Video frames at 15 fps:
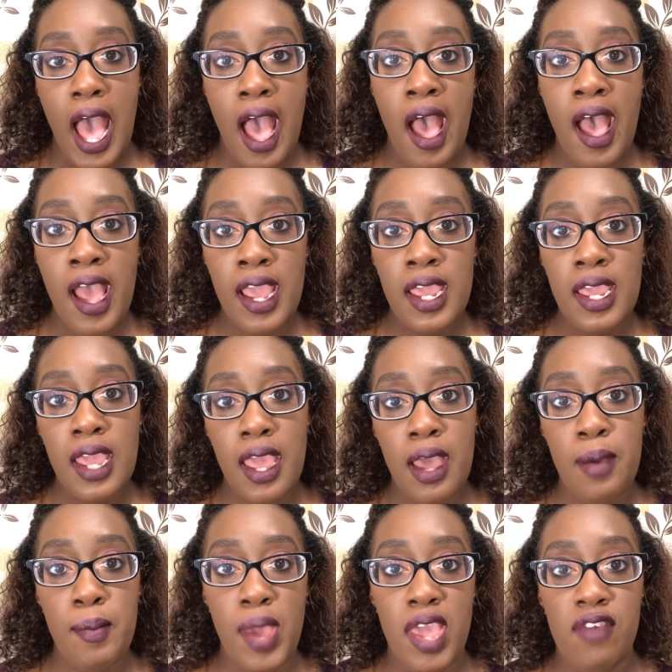I
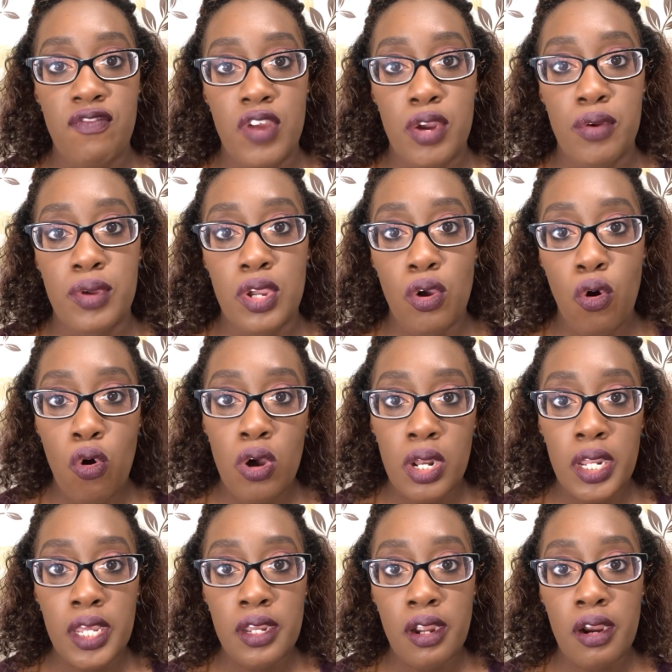am a very
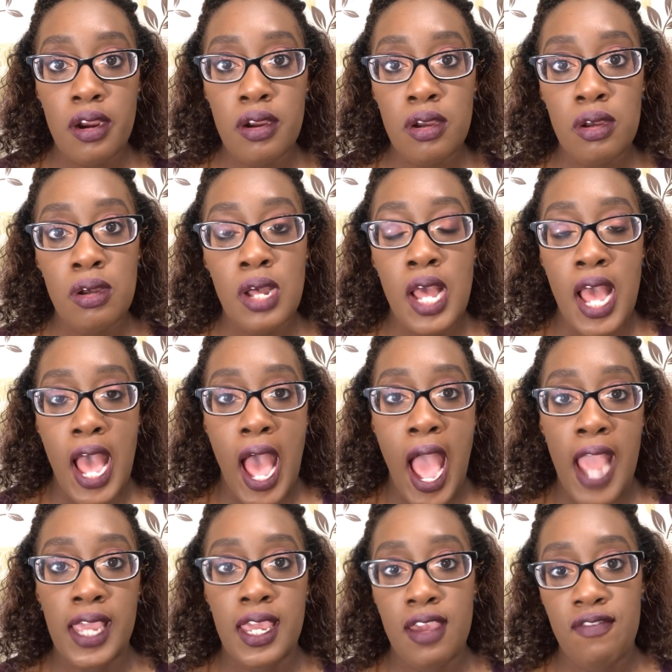oily girl.
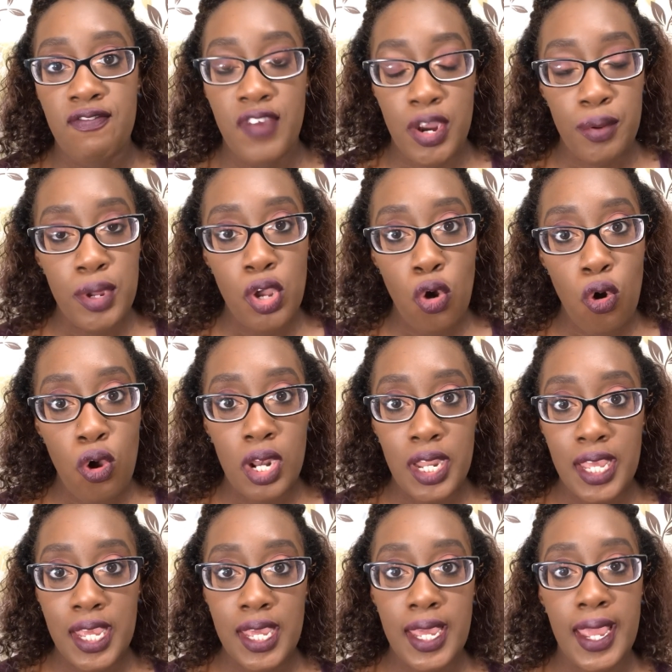I get very
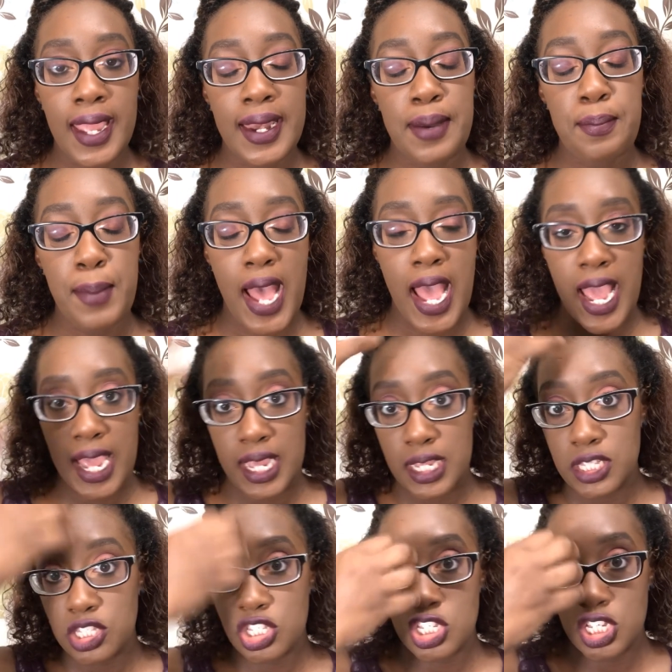oily in my
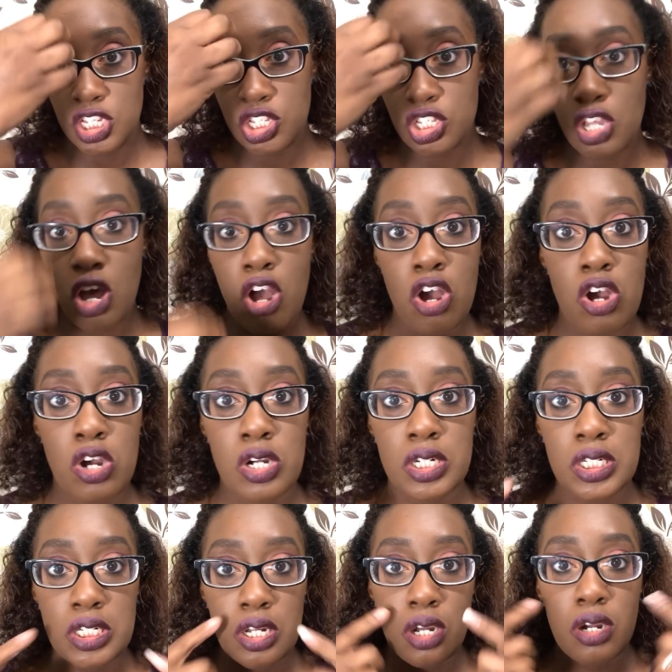
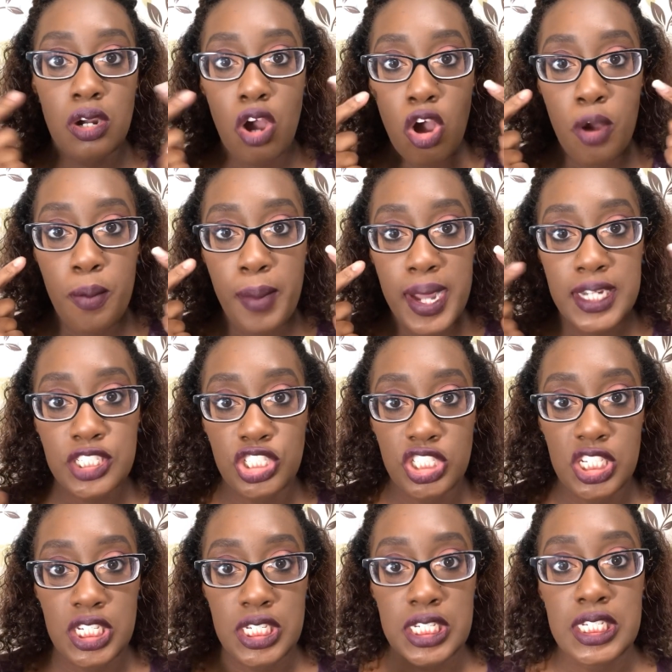T-zone, on my
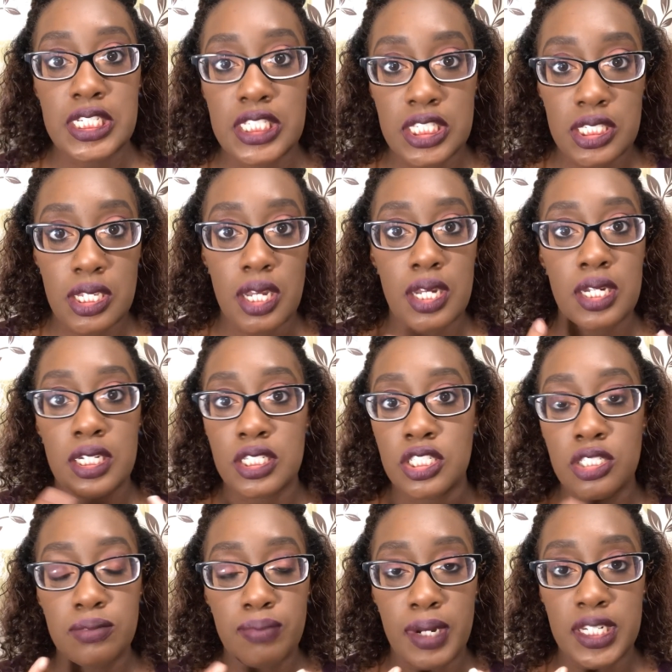cheeks,
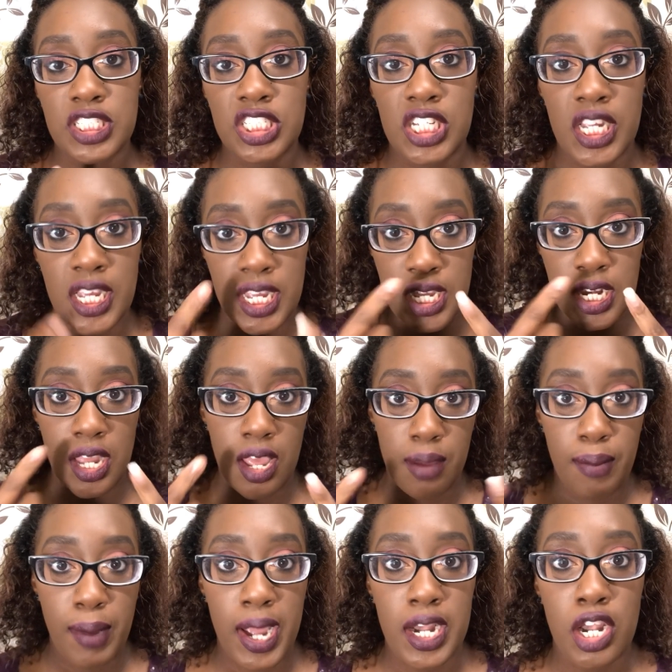my chin,
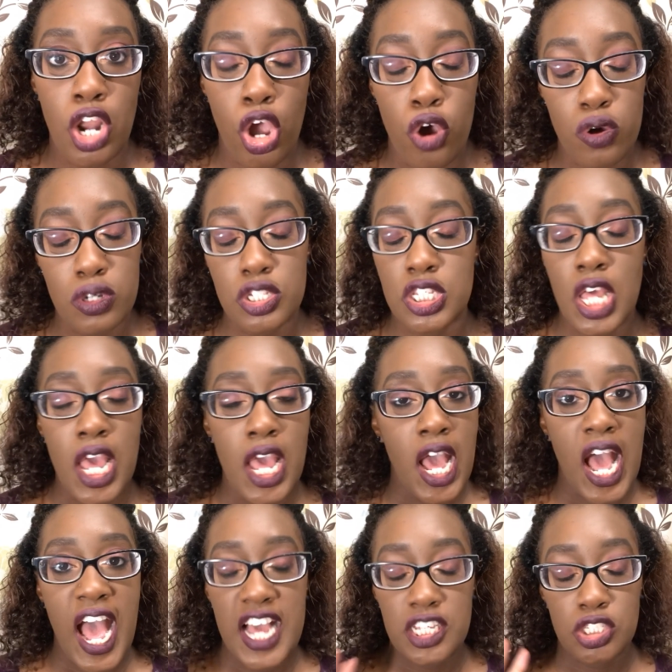and my nose.
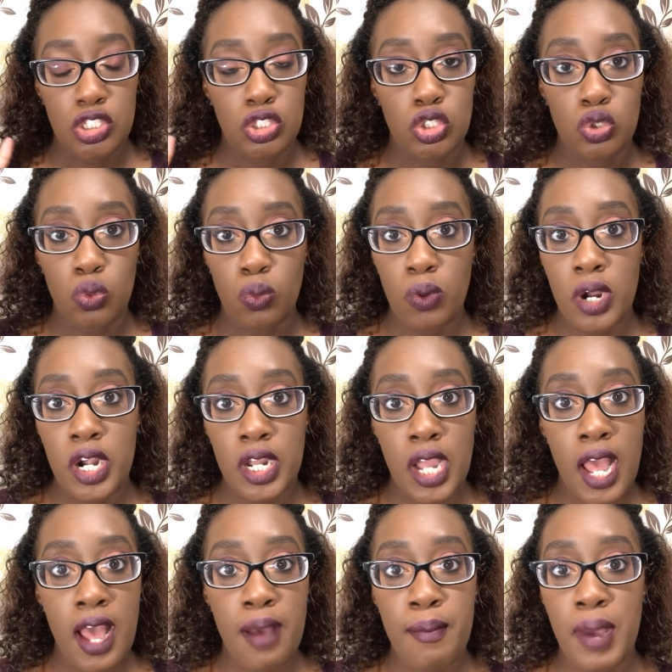I swear to
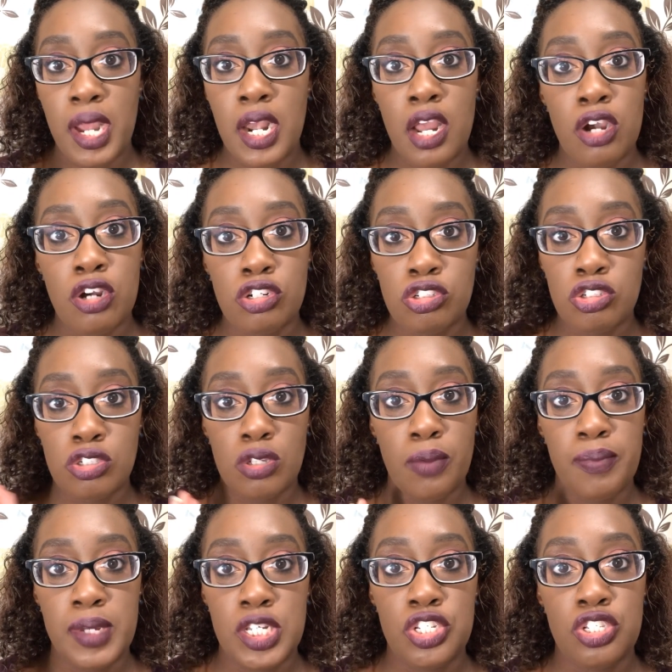God, my nose
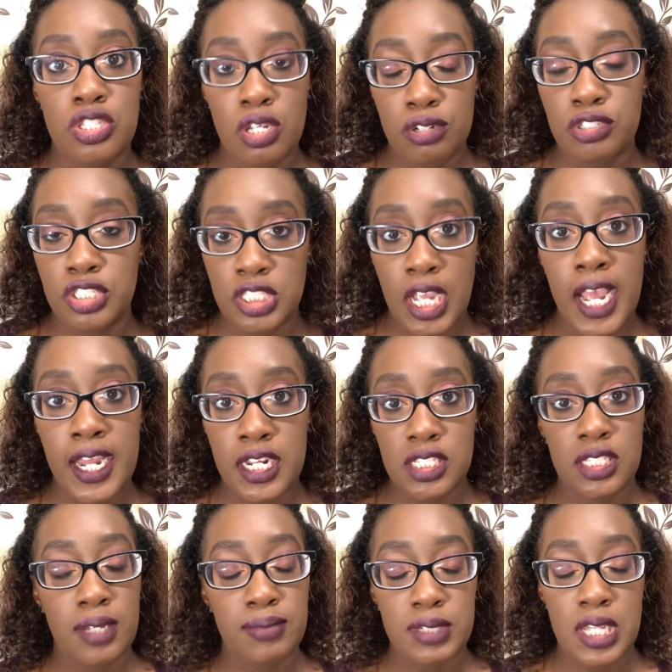be so shiny
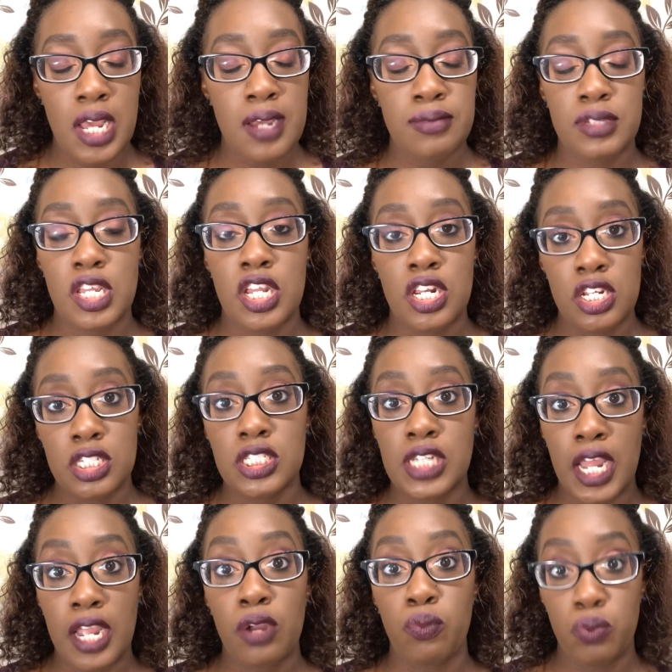sometimes it looks
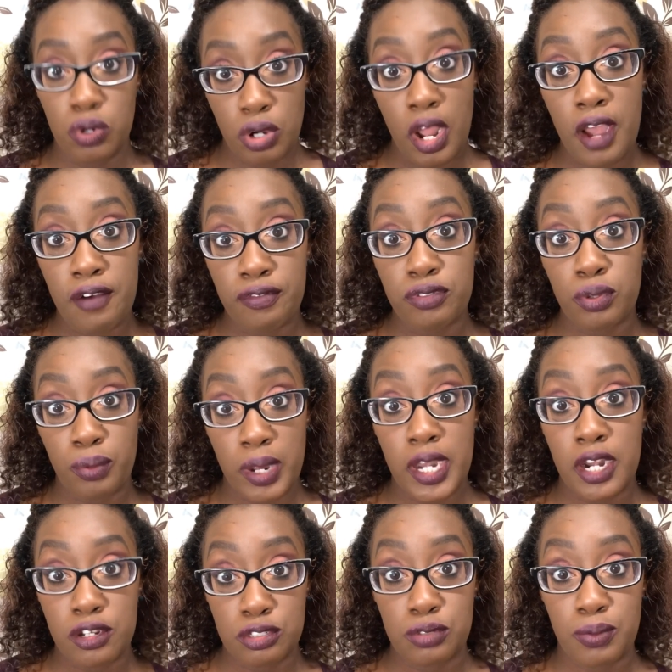like Rudolph the
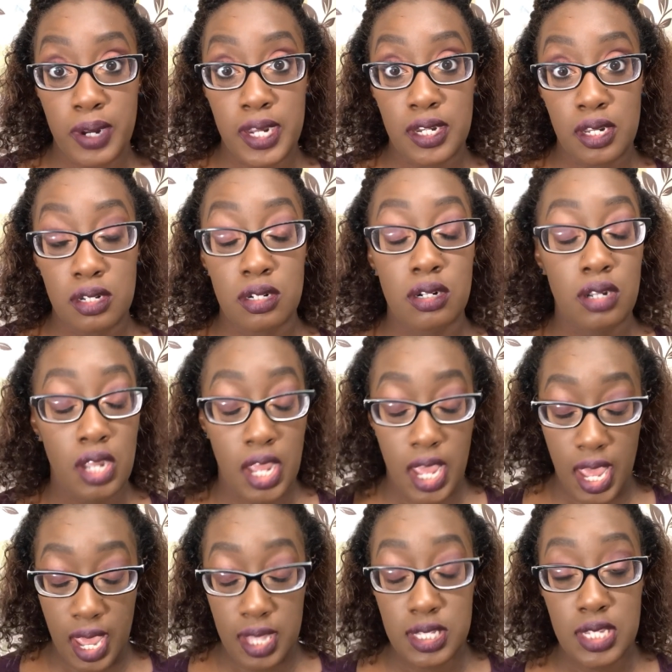Red-Nosed Reindeer
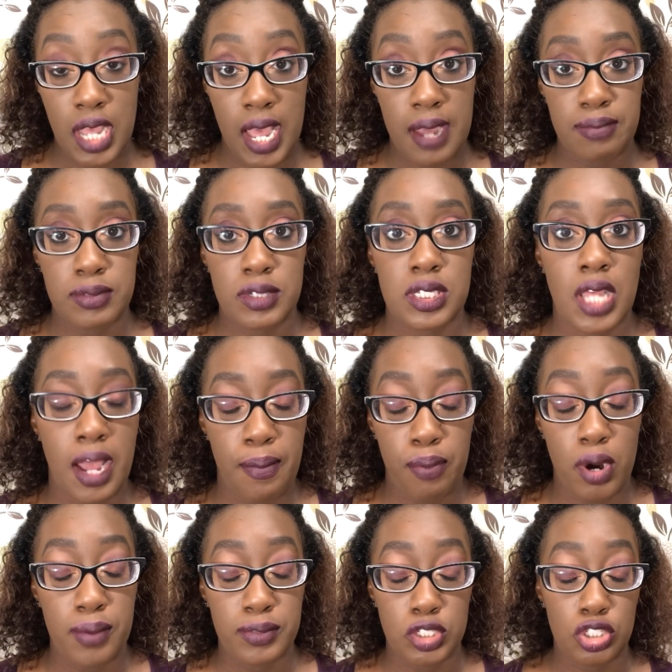at times. I
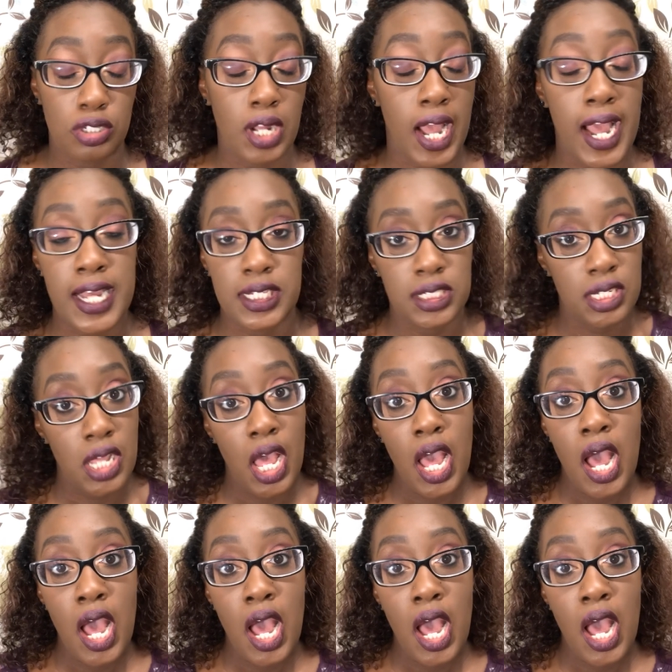promise you guys.